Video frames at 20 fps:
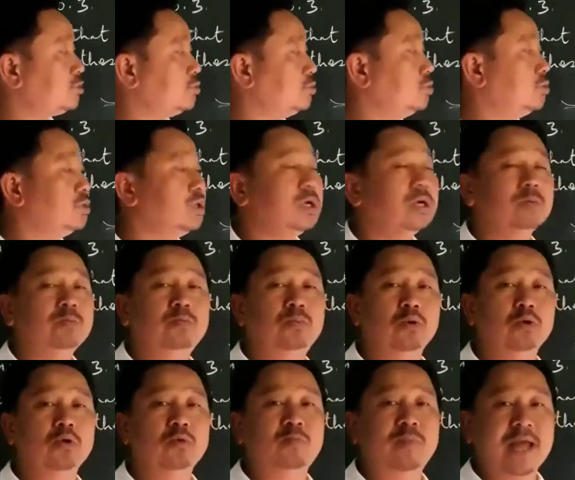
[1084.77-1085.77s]
to
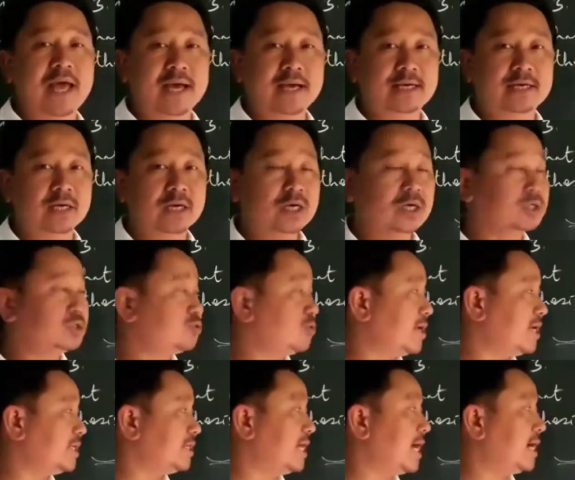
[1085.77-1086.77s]
blue-black,
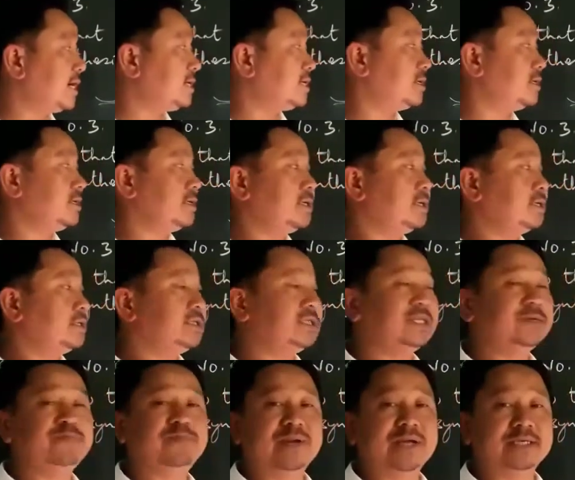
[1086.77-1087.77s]
showing that
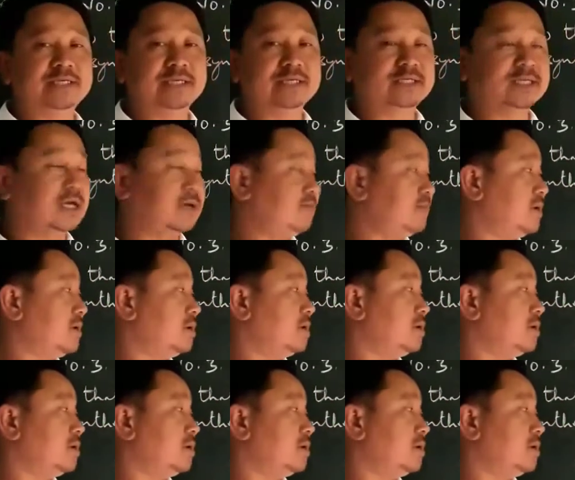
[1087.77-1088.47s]
the presence of